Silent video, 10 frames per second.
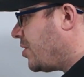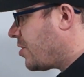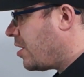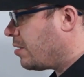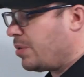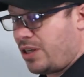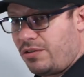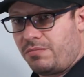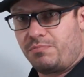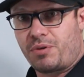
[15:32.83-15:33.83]
starter, but
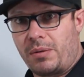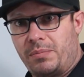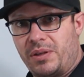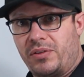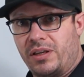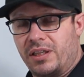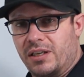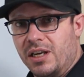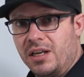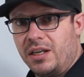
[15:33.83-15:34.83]
you'd probably think
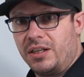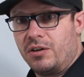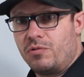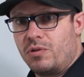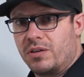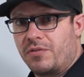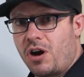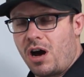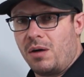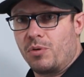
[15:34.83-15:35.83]
that one of
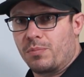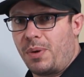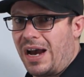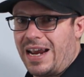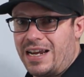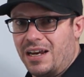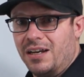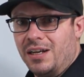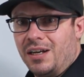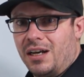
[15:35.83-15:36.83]
Cobb or
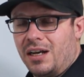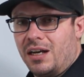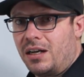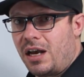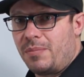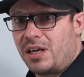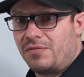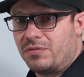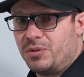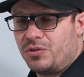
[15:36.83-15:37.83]
Paella coming
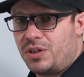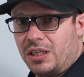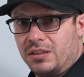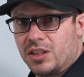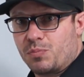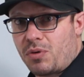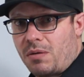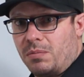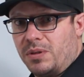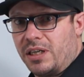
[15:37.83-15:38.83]
in from New Zealand is
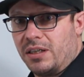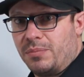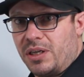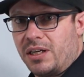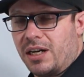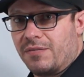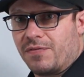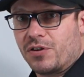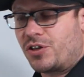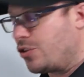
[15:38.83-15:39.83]
probably going to be kind of
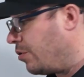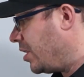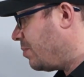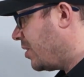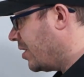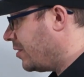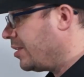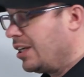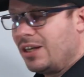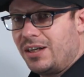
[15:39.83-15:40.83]
first choice
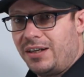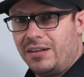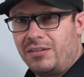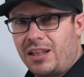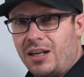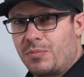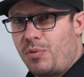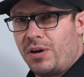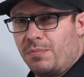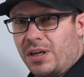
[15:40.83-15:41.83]
because not a lot of
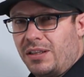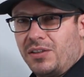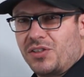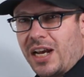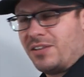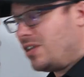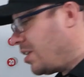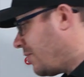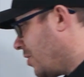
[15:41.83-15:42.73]
point in bringing these guys in if